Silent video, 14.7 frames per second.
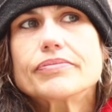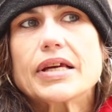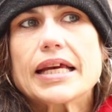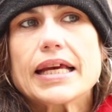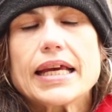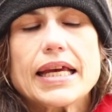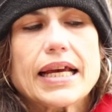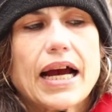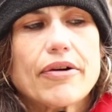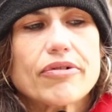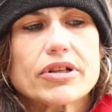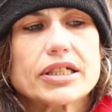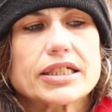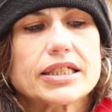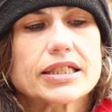he got
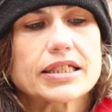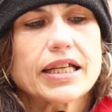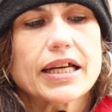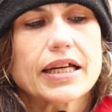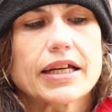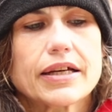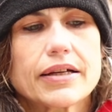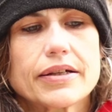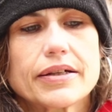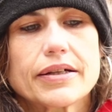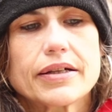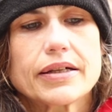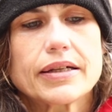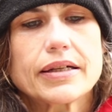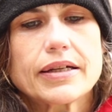really sick.
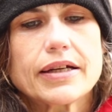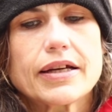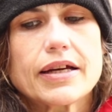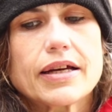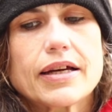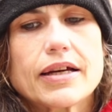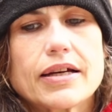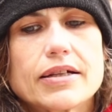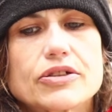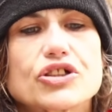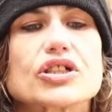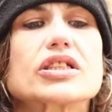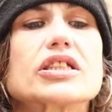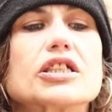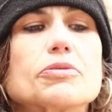
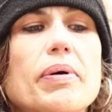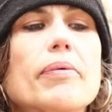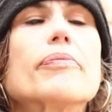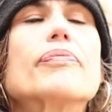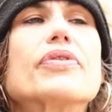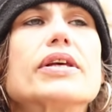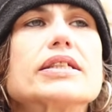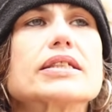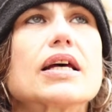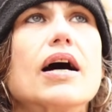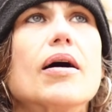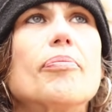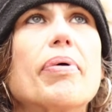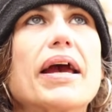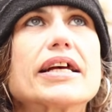Just this
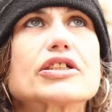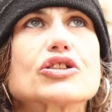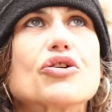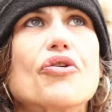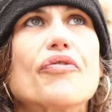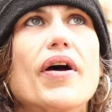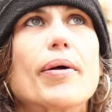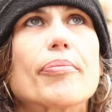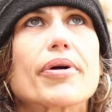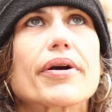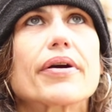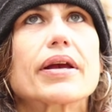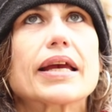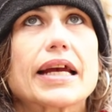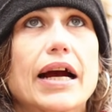past
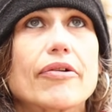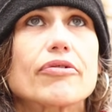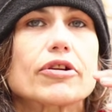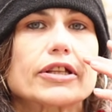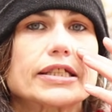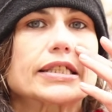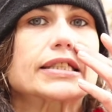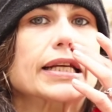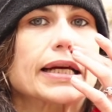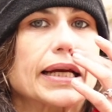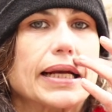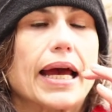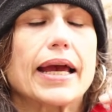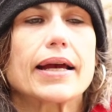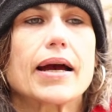November, he got really sick,
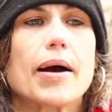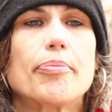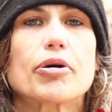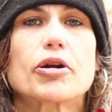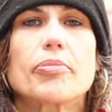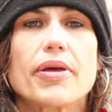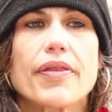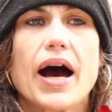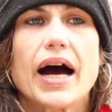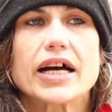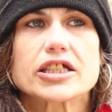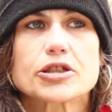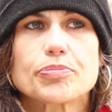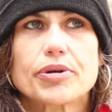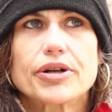and I put him in the
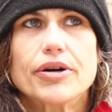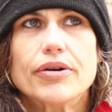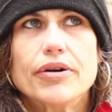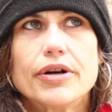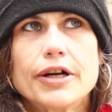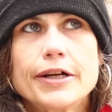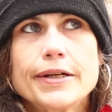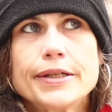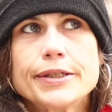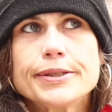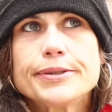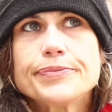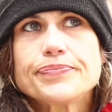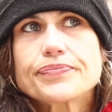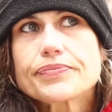hospital.
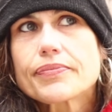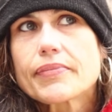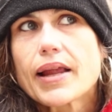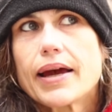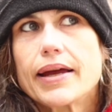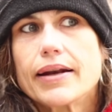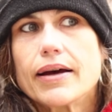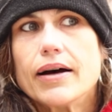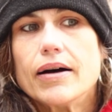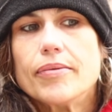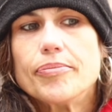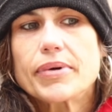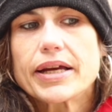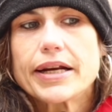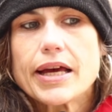
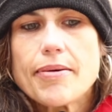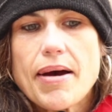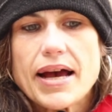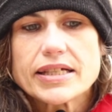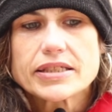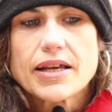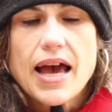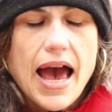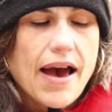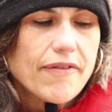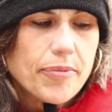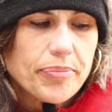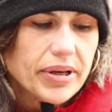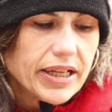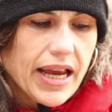And me and him
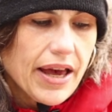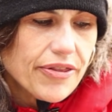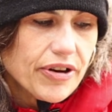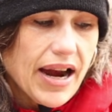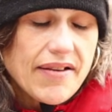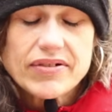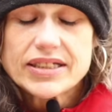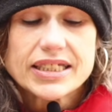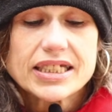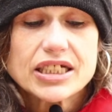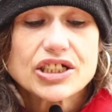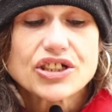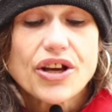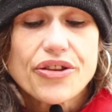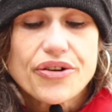haven't been together, haven't seen
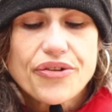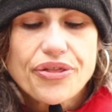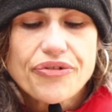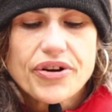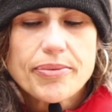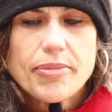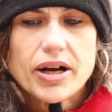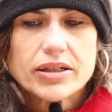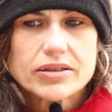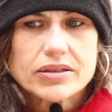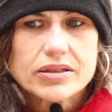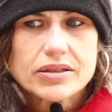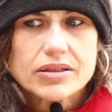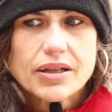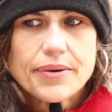each other in 3
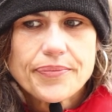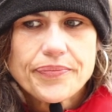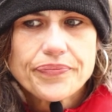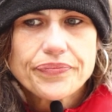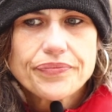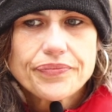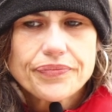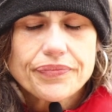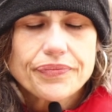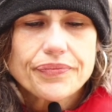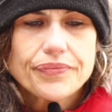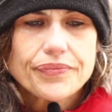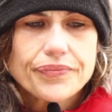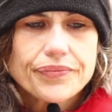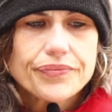months.
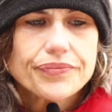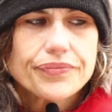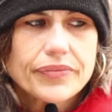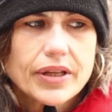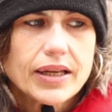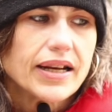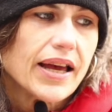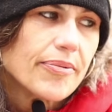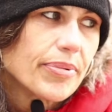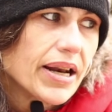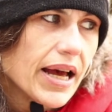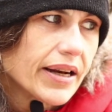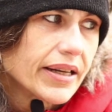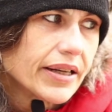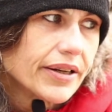And I've
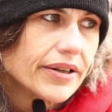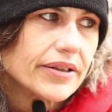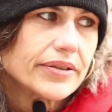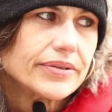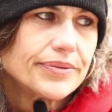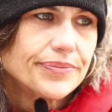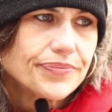been out here.